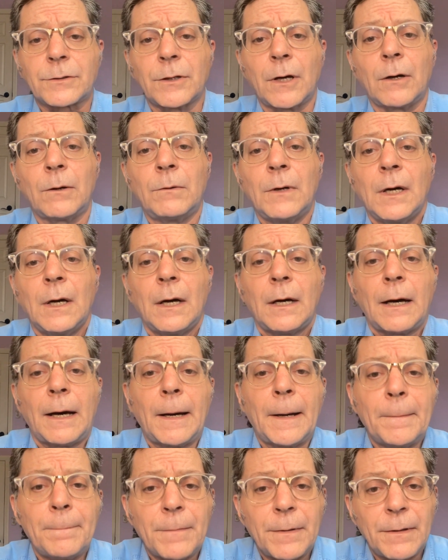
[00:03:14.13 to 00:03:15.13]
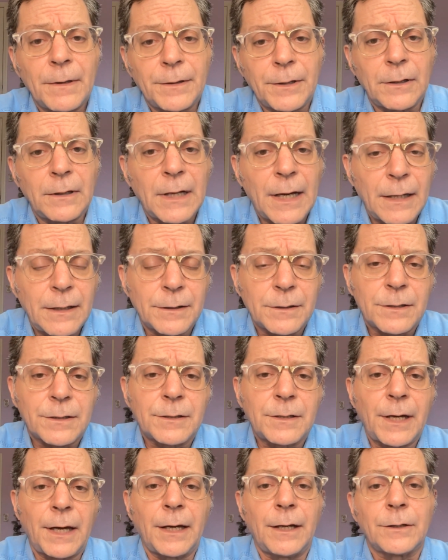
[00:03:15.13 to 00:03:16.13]
So the United
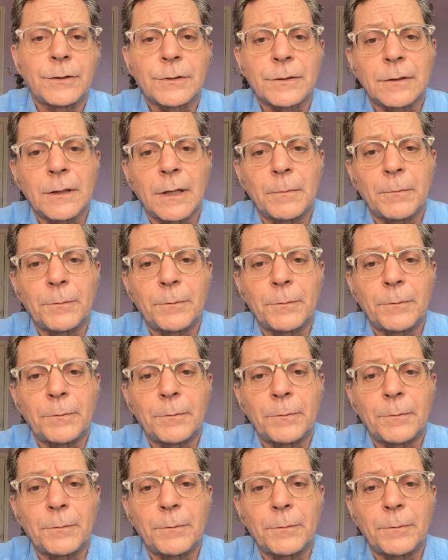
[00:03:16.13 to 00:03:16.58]
States